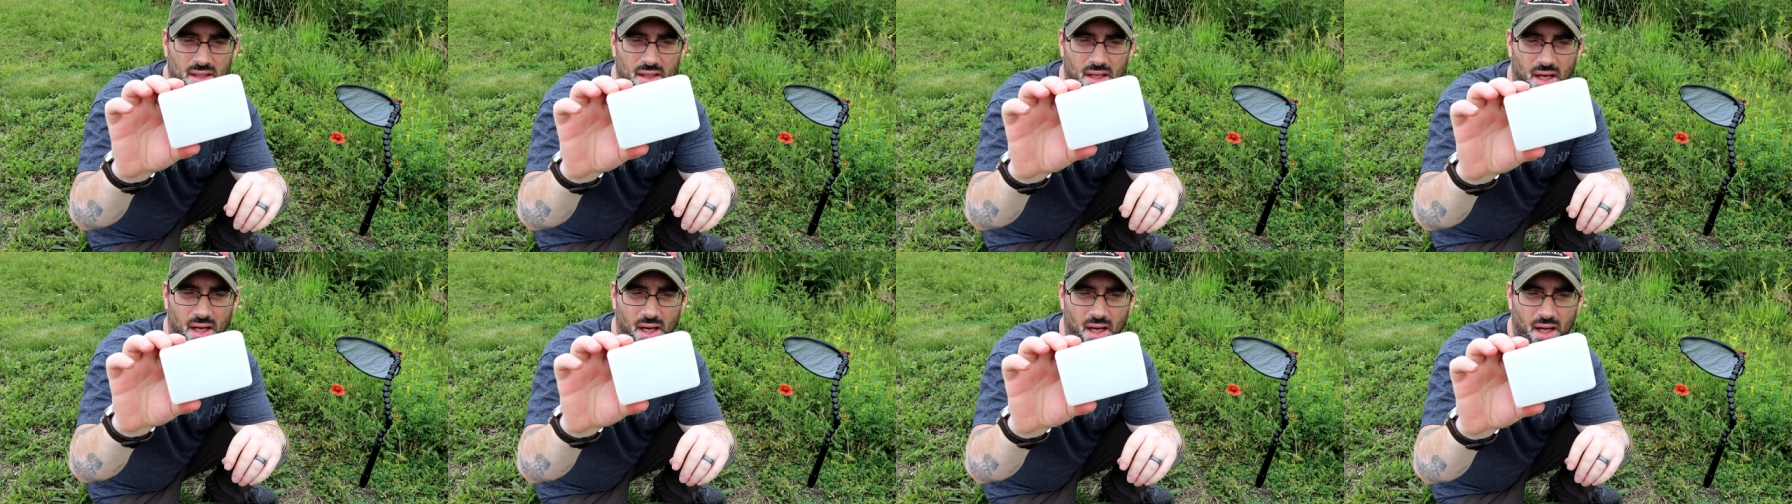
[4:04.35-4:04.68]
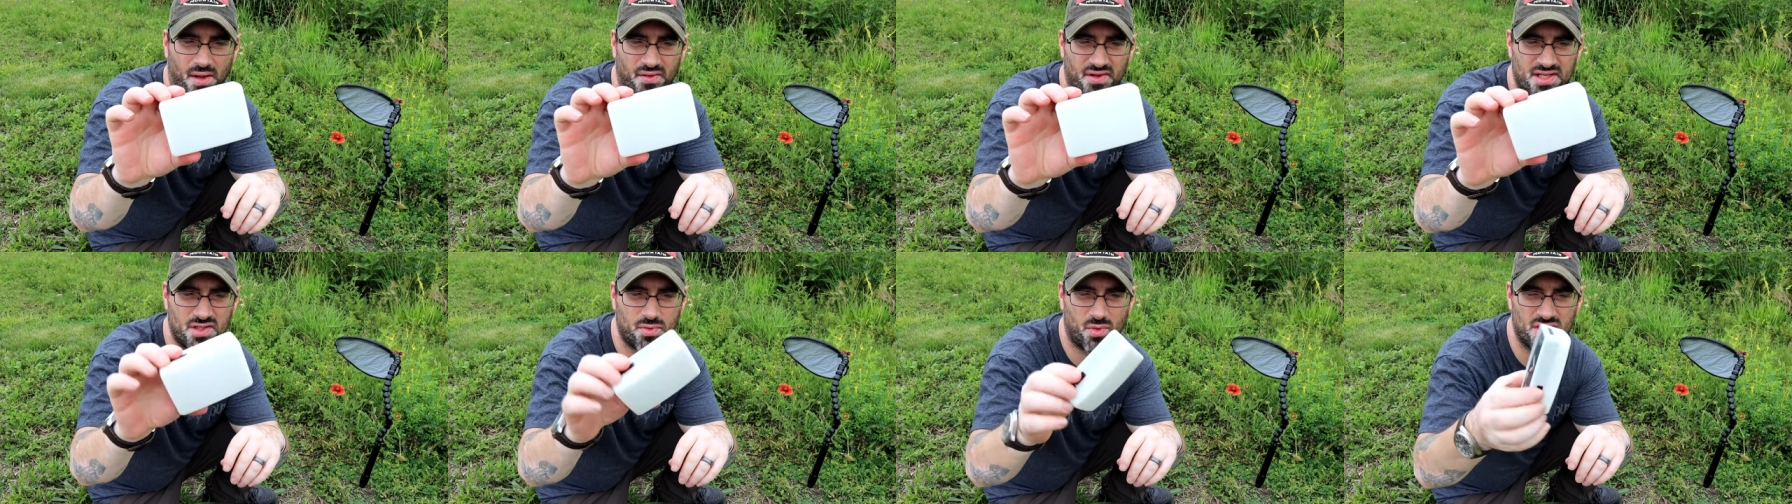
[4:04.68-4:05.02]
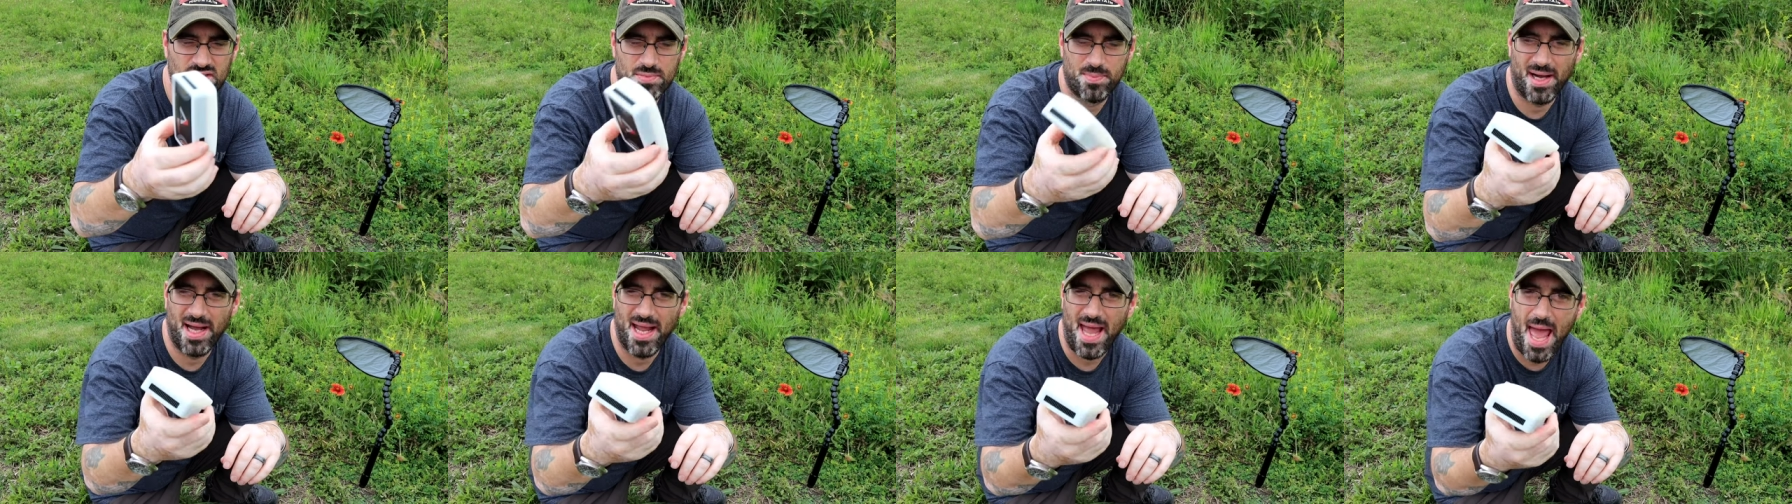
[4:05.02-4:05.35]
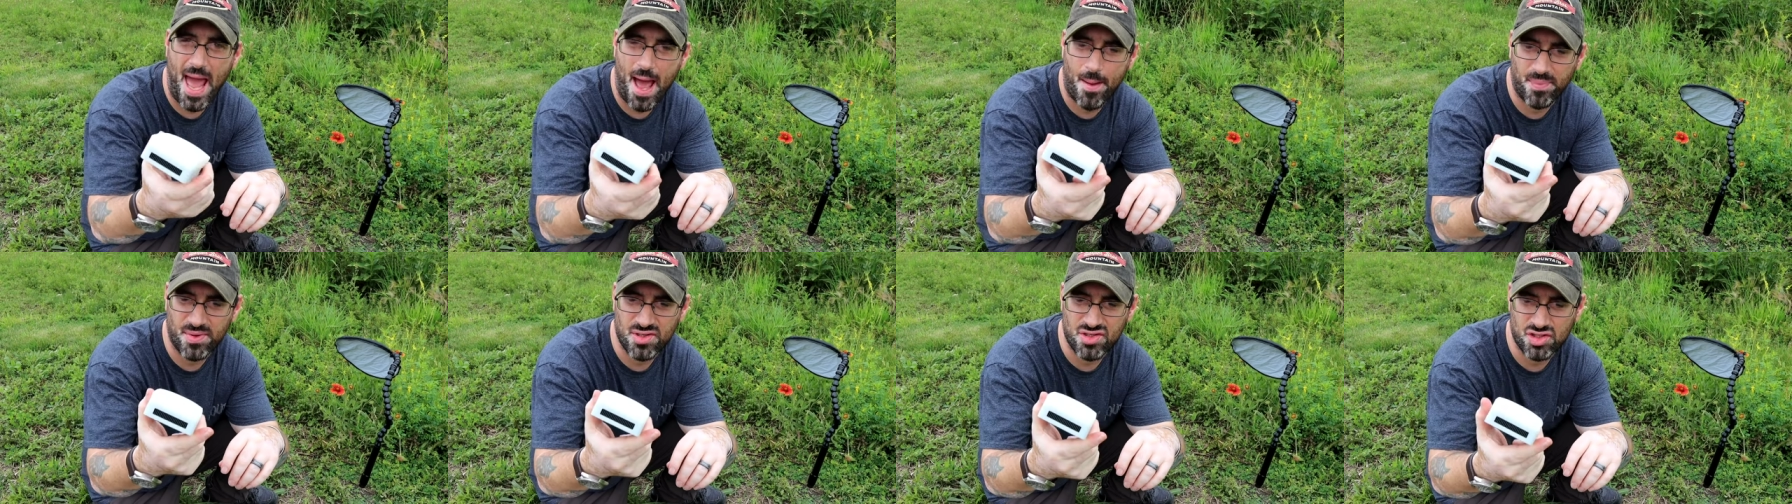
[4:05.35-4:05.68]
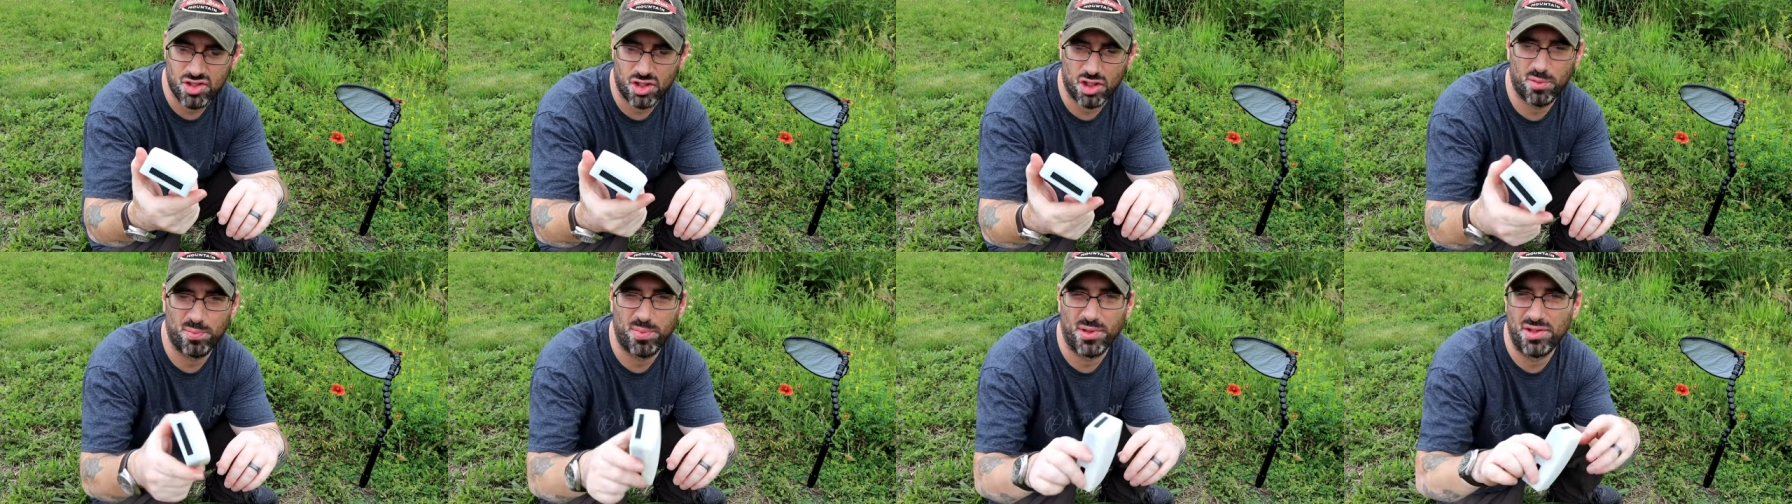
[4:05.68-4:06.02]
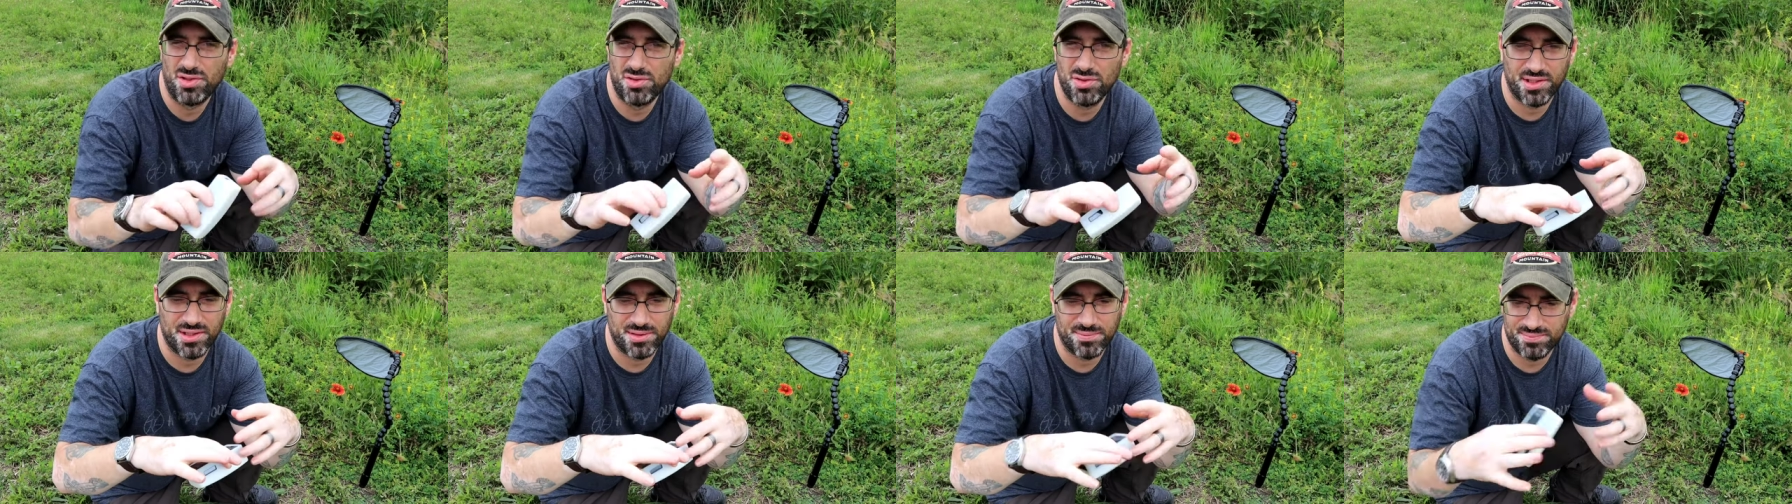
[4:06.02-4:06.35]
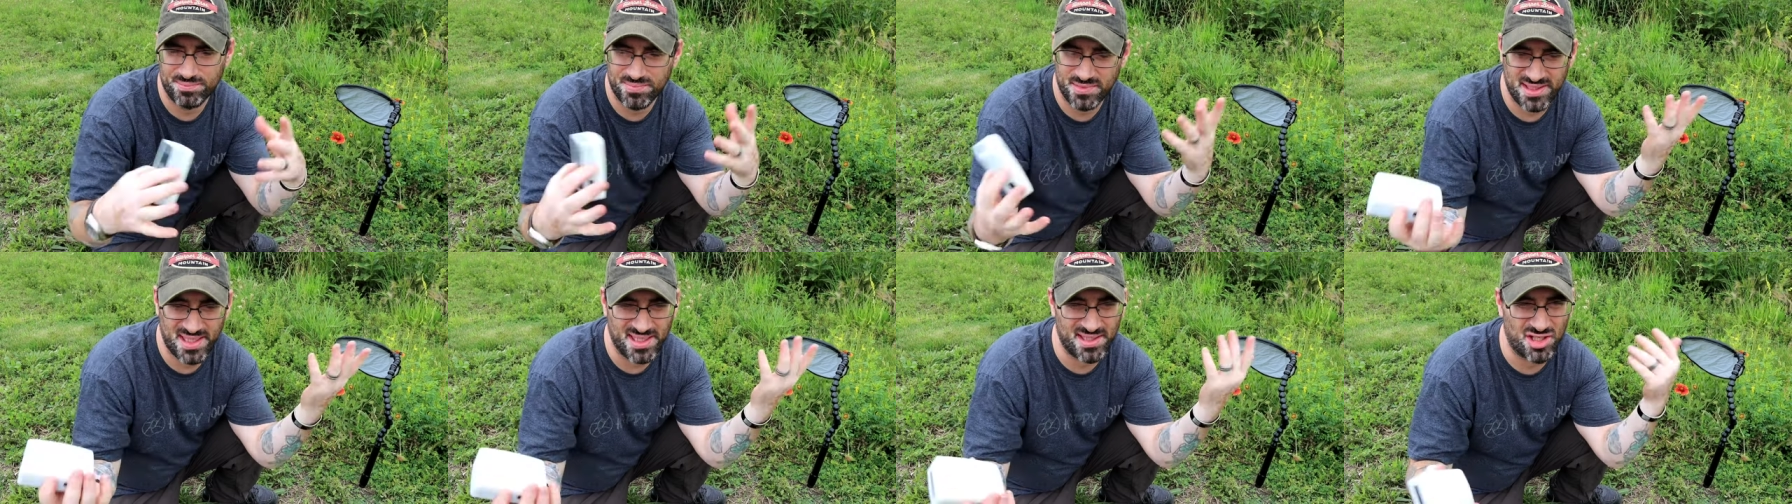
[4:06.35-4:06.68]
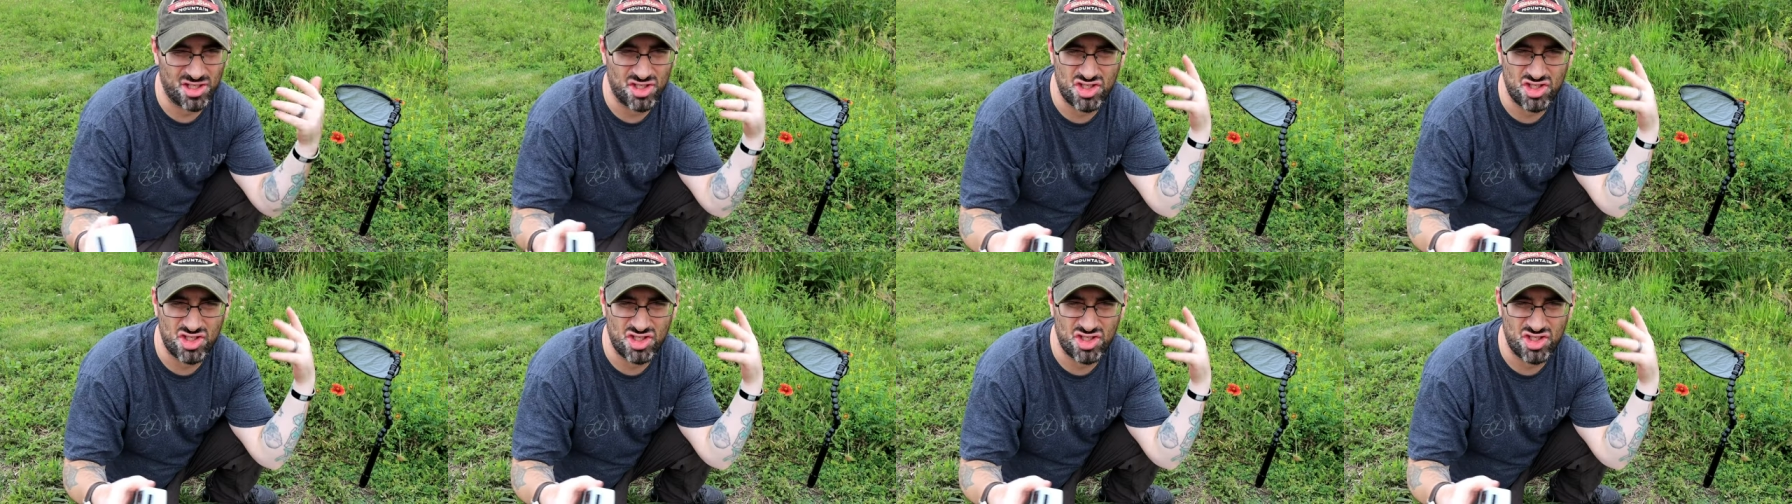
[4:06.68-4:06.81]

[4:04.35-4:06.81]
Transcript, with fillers: Uh, this one's by Aputure, but you can get